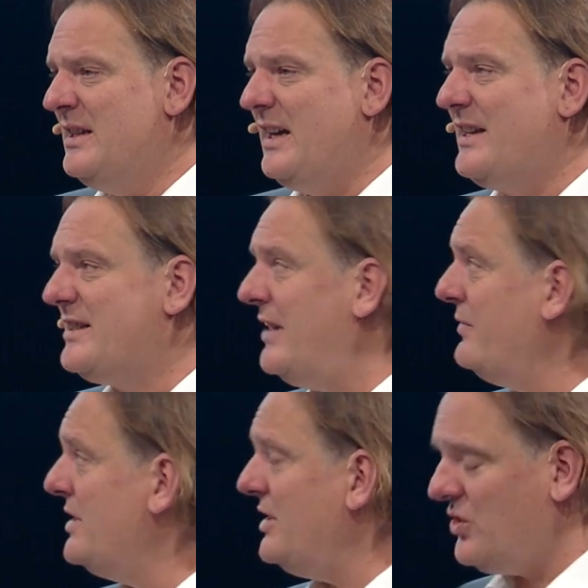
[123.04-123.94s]
And
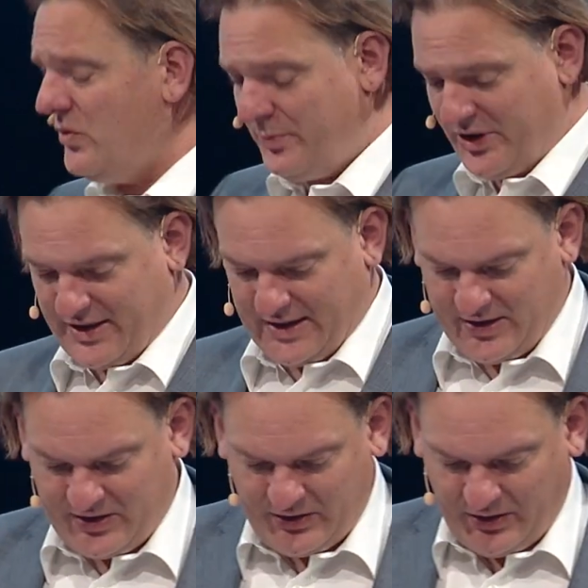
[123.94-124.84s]

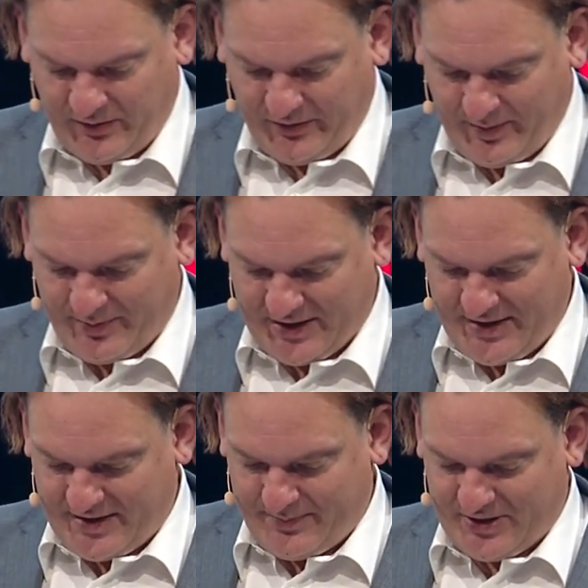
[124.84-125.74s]
72% of the
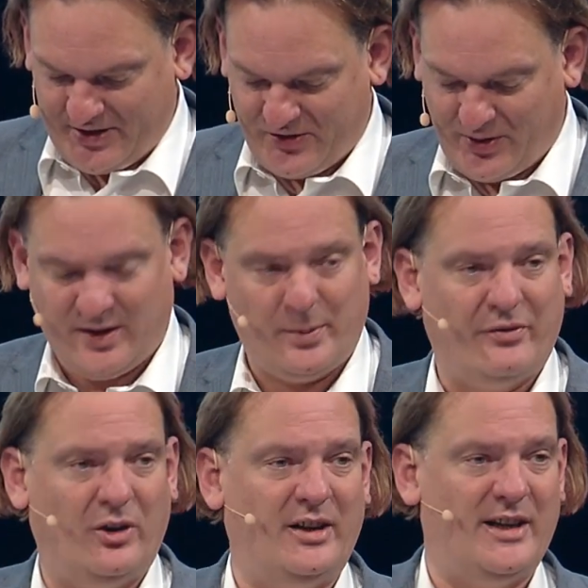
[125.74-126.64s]
participants struggle
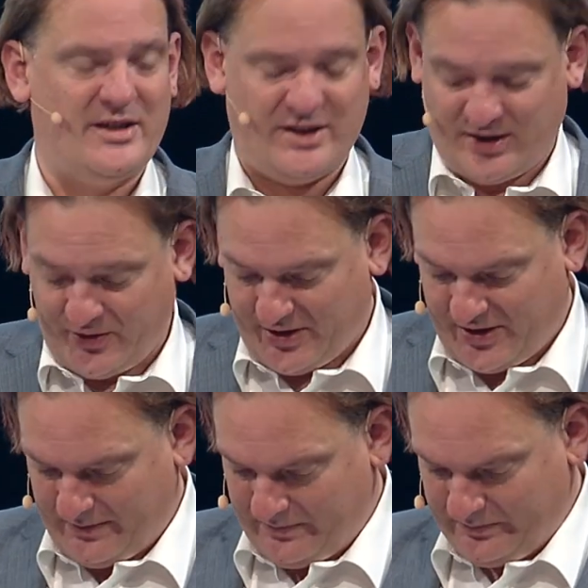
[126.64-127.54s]
with online security.